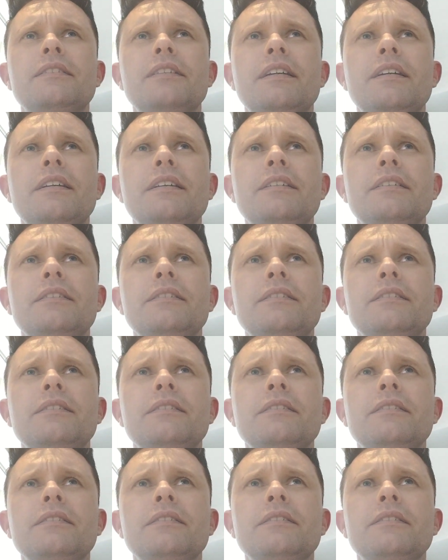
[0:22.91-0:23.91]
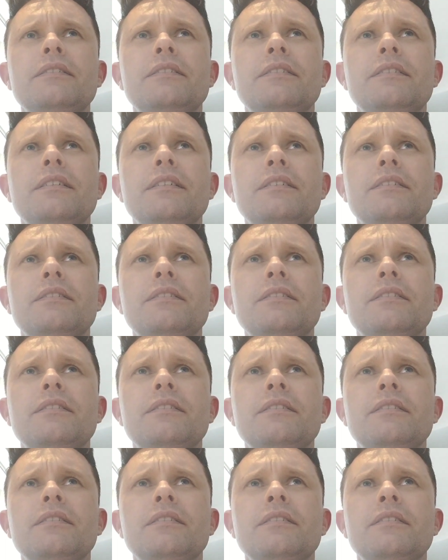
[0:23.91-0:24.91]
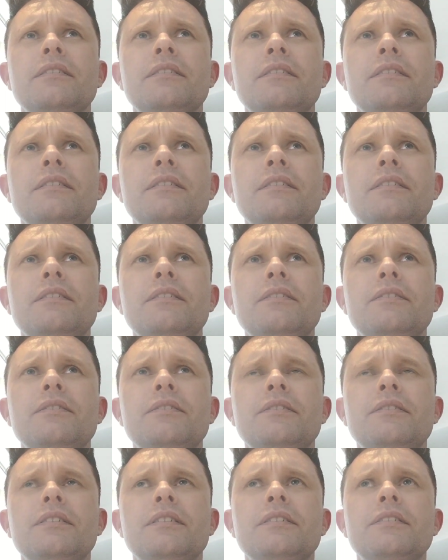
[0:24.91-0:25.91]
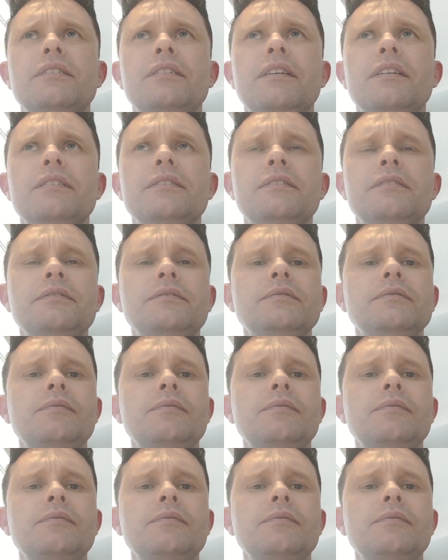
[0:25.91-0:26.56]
Day six. So 6 days.